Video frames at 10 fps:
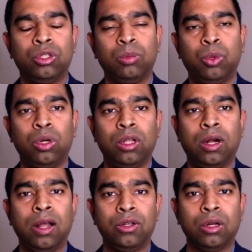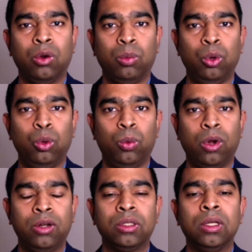to support that edge cloud
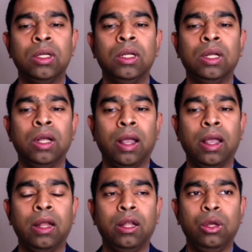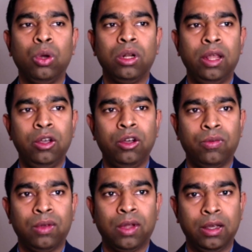blueprints. And you can think
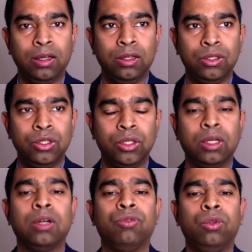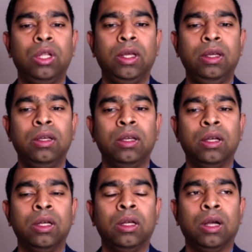of like uh, this is a fully,
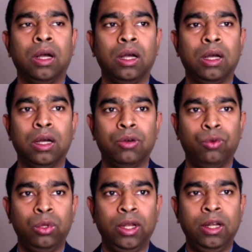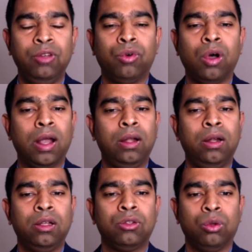uh, fully
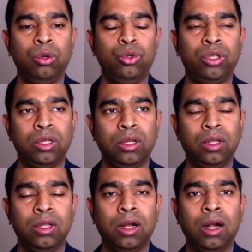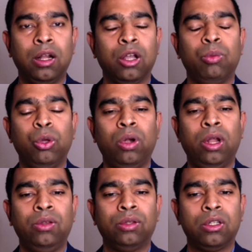defined solution that the
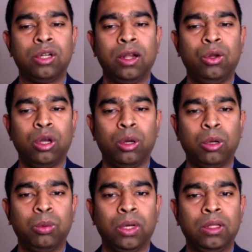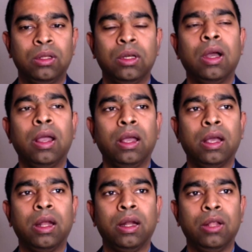communities are trying to come up with,
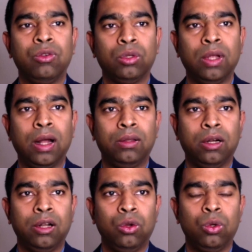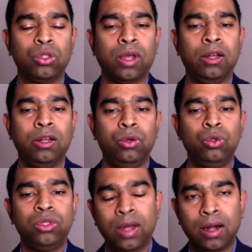and so that the telcos can
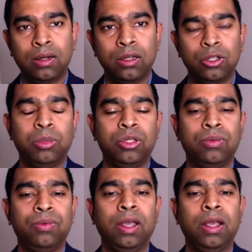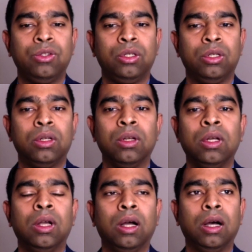use that specification
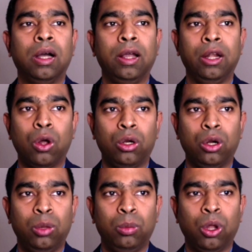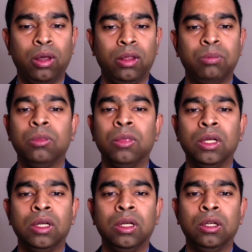uh, in order to deploy them.
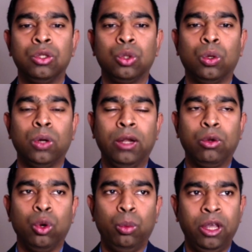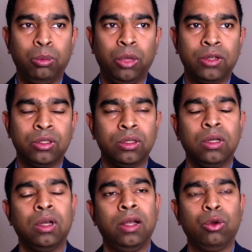So it could be a mix
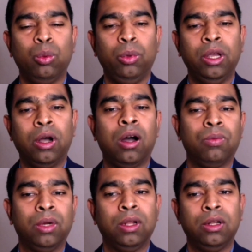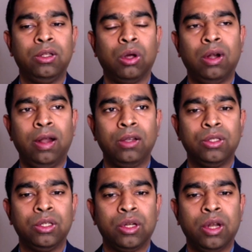it could be a hardware that is already
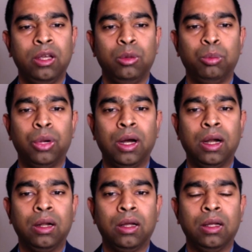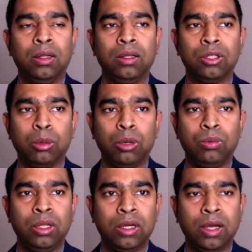existing, but uh, some
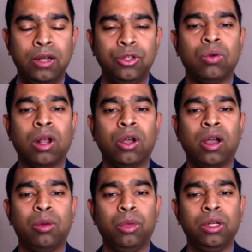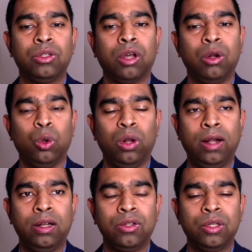of the edge requirements are low
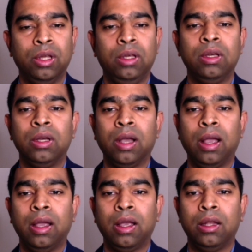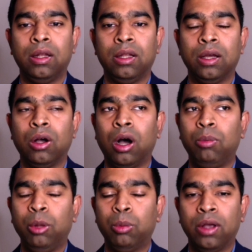latency and uh,
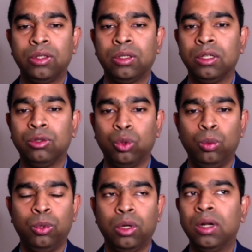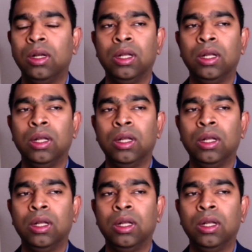optimized uh, throughput,